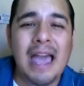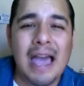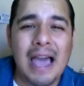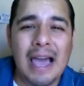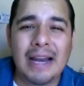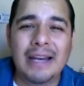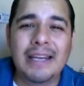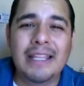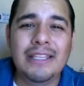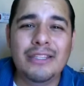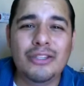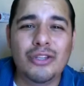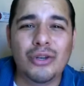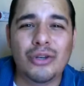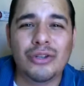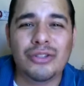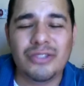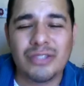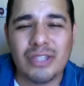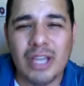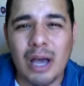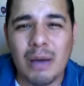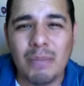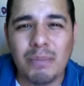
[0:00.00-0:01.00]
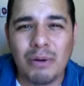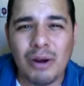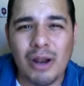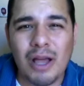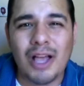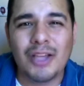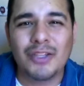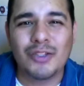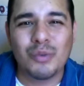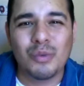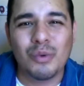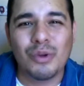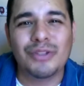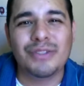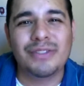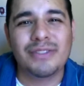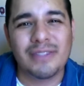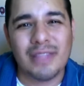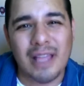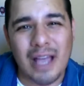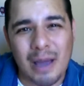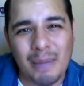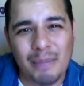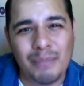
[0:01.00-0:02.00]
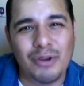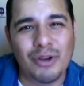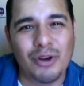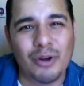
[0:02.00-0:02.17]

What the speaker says: at least your stop loss will stop